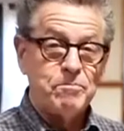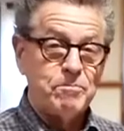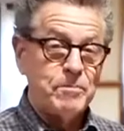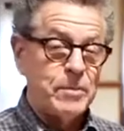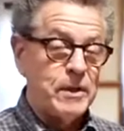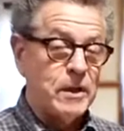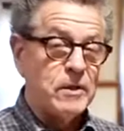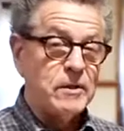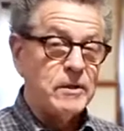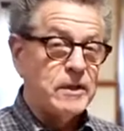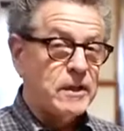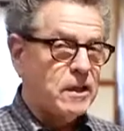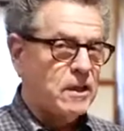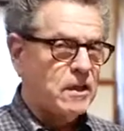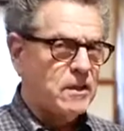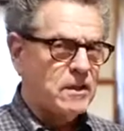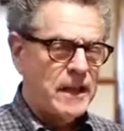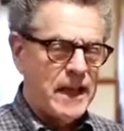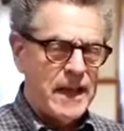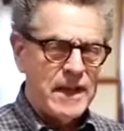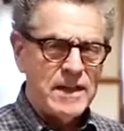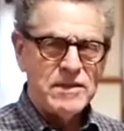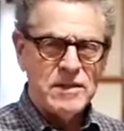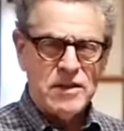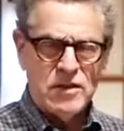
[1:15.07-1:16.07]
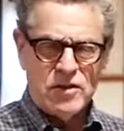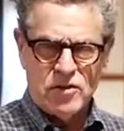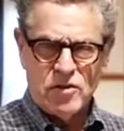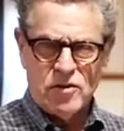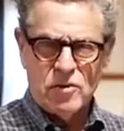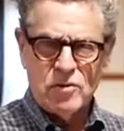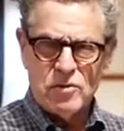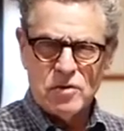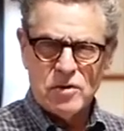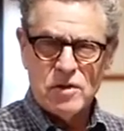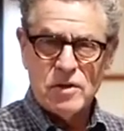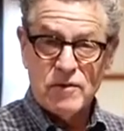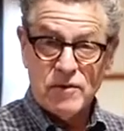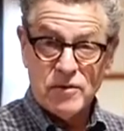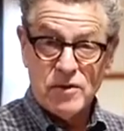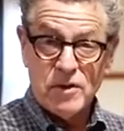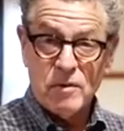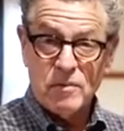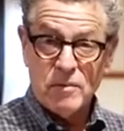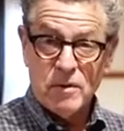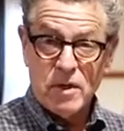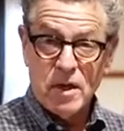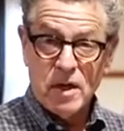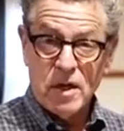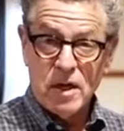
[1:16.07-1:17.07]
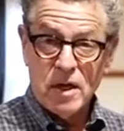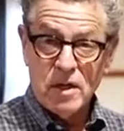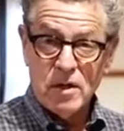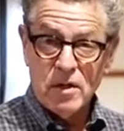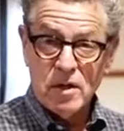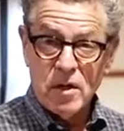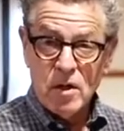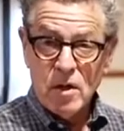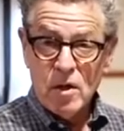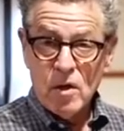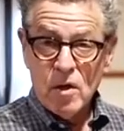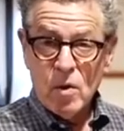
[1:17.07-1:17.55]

building a Lazy Susan of some kind